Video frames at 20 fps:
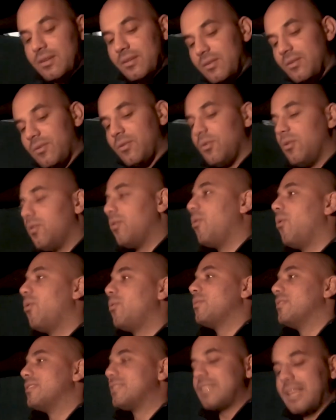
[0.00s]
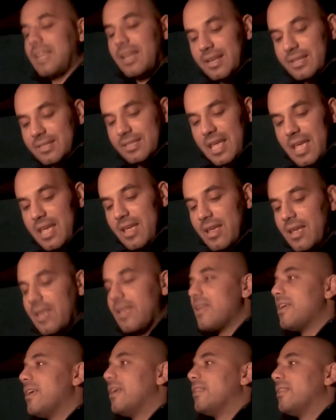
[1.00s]
all the settings here
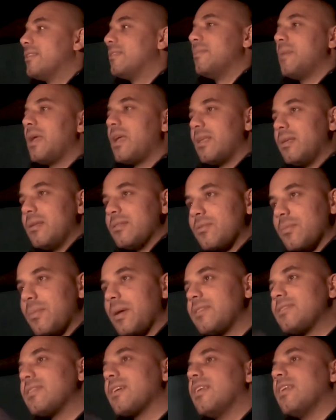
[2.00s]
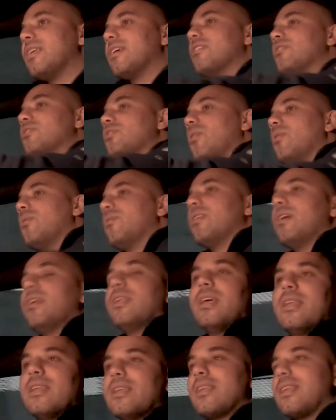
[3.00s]
to basically control that
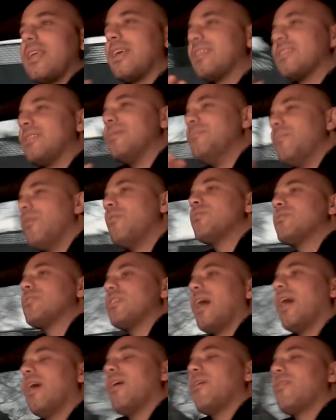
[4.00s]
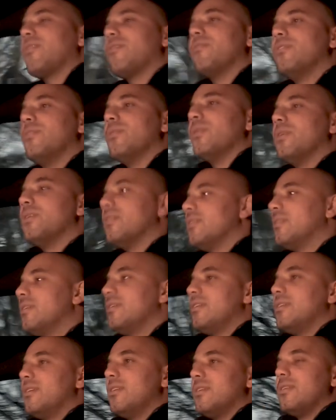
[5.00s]
and get the most out of your
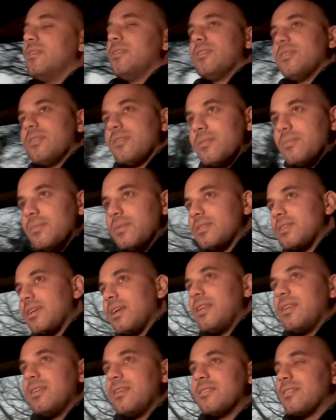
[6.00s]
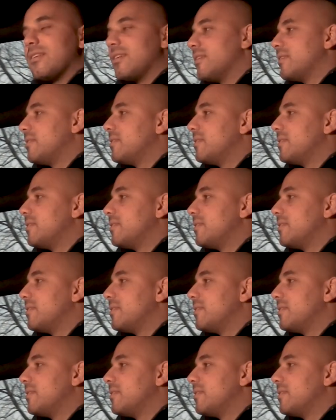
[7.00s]
Mercedes here.